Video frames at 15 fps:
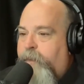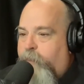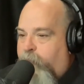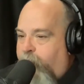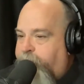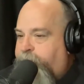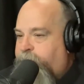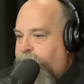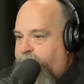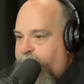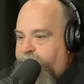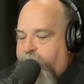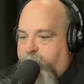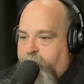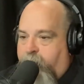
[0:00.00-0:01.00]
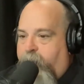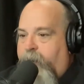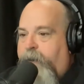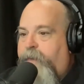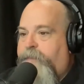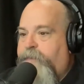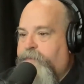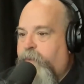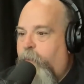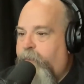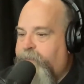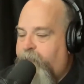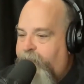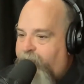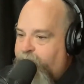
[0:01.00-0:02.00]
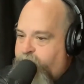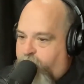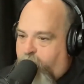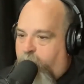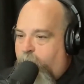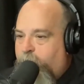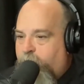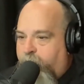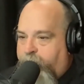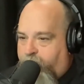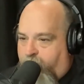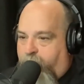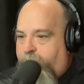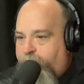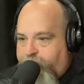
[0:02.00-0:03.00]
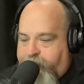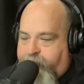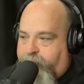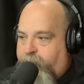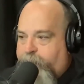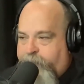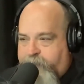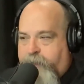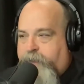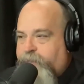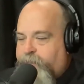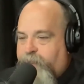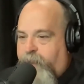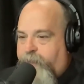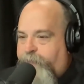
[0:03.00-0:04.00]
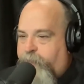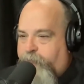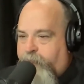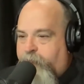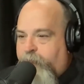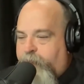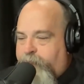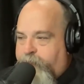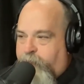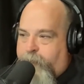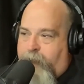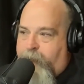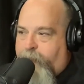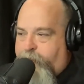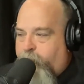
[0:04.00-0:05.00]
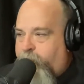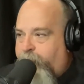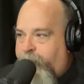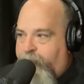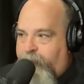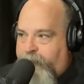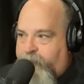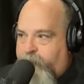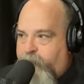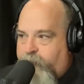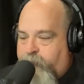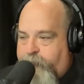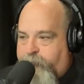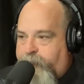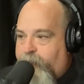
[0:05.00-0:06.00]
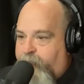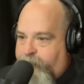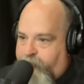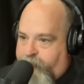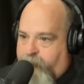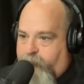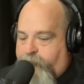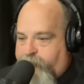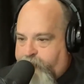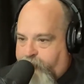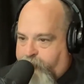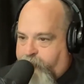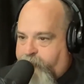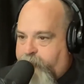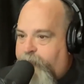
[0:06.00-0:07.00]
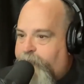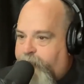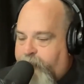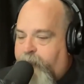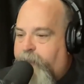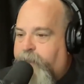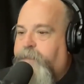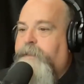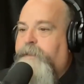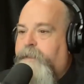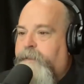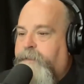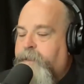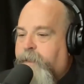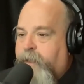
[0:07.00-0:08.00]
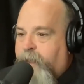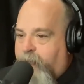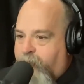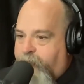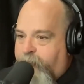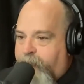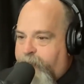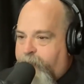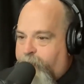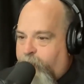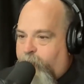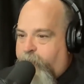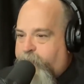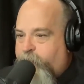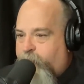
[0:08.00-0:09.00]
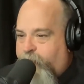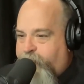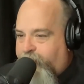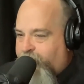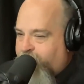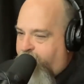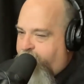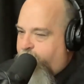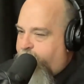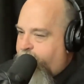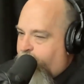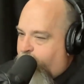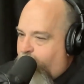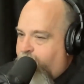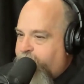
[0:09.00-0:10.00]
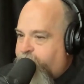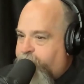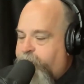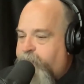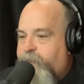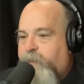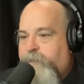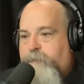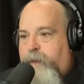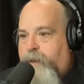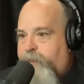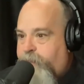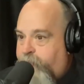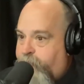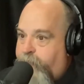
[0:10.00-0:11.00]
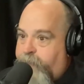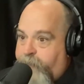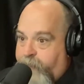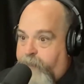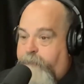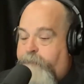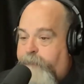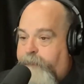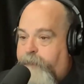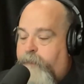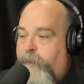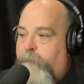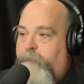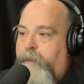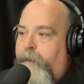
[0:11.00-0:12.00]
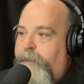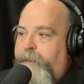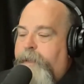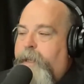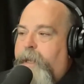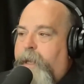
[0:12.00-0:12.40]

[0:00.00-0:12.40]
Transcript: right strategic buyer. There's always that. That's your home run lottery ticket, but you can sell it for you can buy it at eh, two to three X it for six or seven guaranteed. And then every once in a while, if you can line up with the right strategic buyer, you could just hit a freaking home run.